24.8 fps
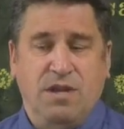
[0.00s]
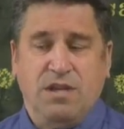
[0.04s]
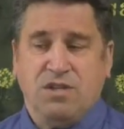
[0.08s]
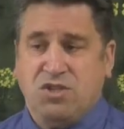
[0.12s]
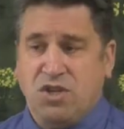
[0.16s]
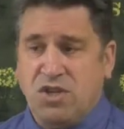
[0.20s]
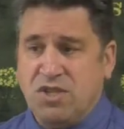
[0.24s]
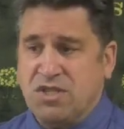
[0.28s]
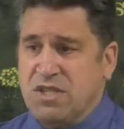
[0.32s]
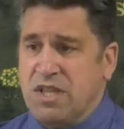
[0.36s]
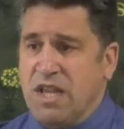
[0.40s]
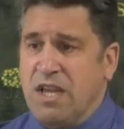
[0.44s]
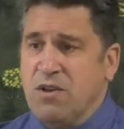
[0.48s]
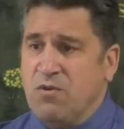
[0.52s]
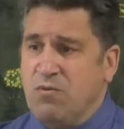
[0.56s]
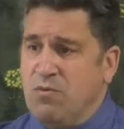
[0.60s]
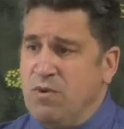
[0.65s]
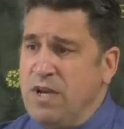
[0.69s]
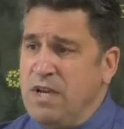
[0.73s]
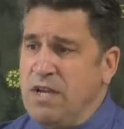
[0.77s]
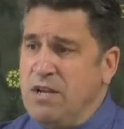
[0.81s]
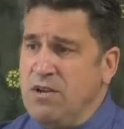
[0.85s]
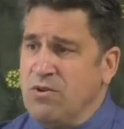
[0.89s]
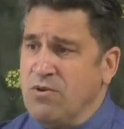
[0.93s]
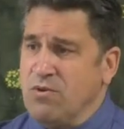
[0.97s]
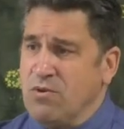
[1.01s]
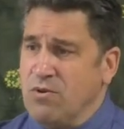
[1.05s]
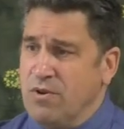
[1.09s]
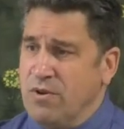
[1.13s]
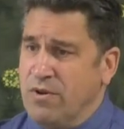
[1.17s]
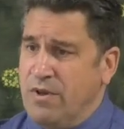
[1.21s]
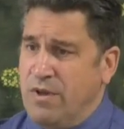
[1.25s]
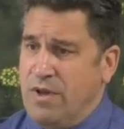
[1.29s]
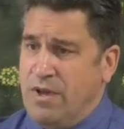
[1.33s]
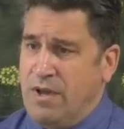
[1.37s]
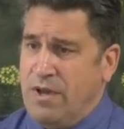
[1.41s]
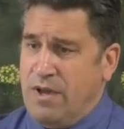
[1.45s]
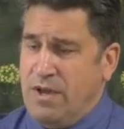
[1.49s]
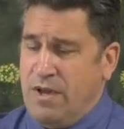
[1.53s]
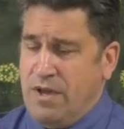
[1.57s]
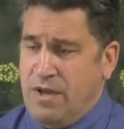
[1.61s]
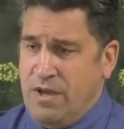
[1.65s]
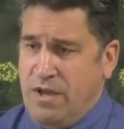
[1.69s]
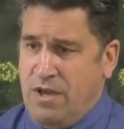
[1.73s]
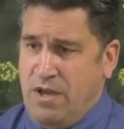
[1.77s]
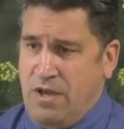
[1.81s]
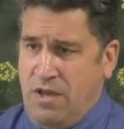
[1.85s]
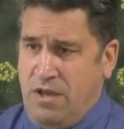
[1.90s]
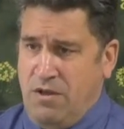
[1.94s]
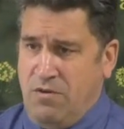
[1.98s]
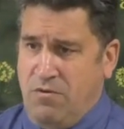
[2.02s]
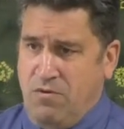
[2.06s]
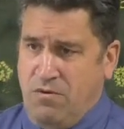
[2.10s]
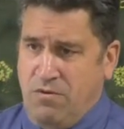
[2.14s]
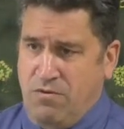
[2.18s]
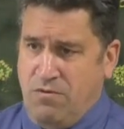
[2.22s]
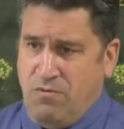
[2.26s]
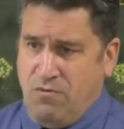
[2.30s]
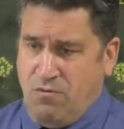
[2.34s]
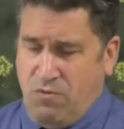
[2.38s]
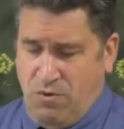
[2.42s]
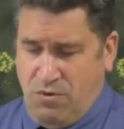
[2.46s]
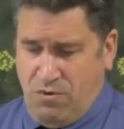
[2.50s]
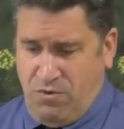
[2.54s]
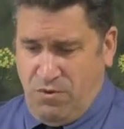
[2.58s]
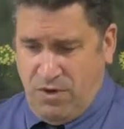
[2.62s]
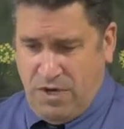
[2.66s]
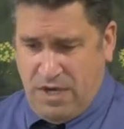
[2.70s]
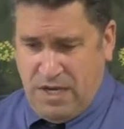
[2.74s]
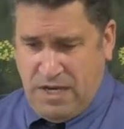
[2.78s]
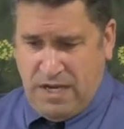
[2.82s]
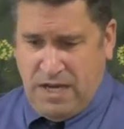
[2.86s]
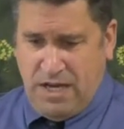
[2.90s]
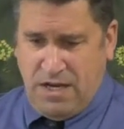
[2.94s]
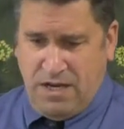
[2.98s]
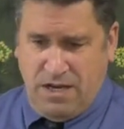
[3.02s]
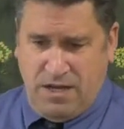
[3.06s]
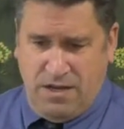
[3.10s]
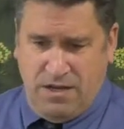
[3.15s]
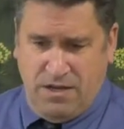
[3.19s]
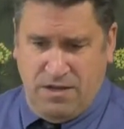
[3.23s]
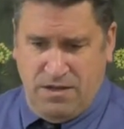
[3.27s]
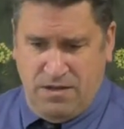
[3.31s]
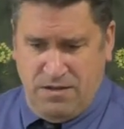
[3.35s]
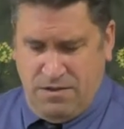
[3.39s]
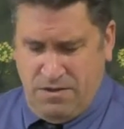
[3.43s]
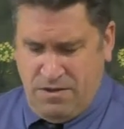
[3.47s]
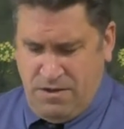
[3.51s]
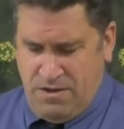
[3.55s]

just like we do. We're looking at a,